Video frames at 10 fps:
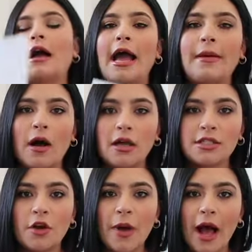I
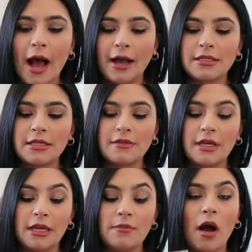also packed
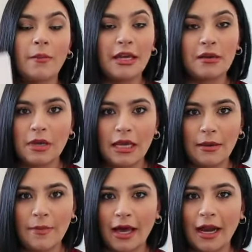the mommy and
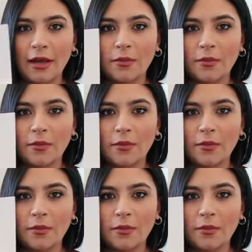me bad eye